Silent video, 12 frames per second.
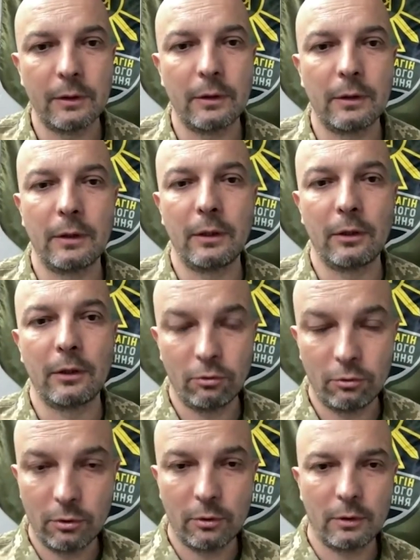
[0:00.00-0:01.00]
uh,
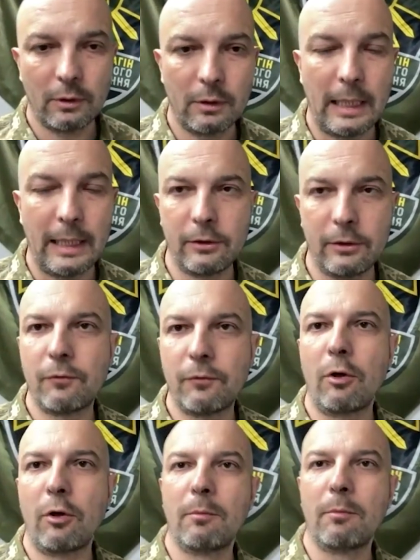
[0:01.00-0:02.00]
including countries
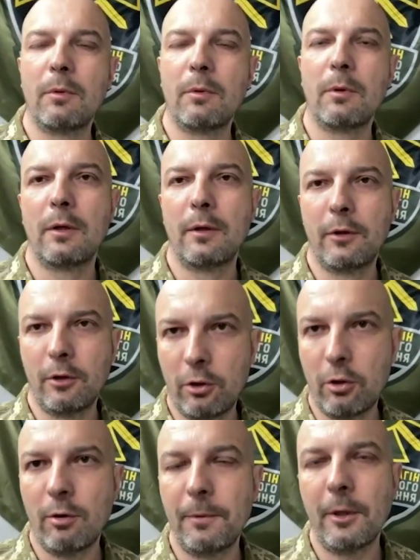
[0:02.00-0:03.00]
from uh, the
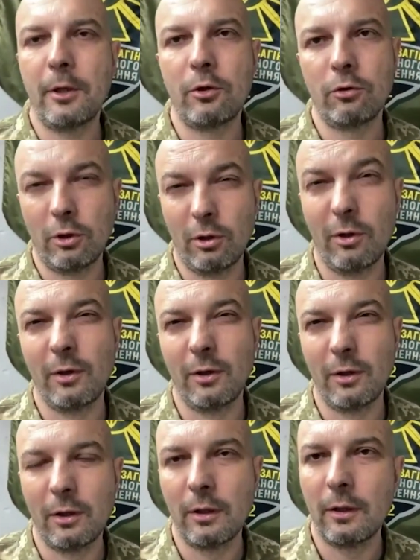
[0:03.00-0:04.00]
European Union,
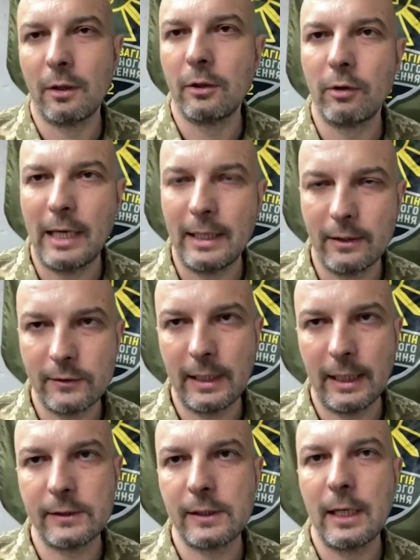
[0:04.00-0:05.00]
uh, United
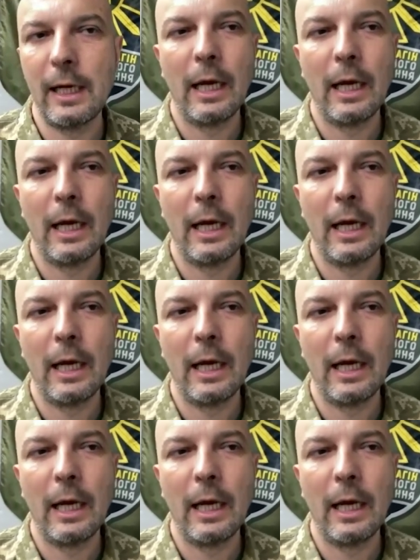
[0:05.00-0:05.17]
States,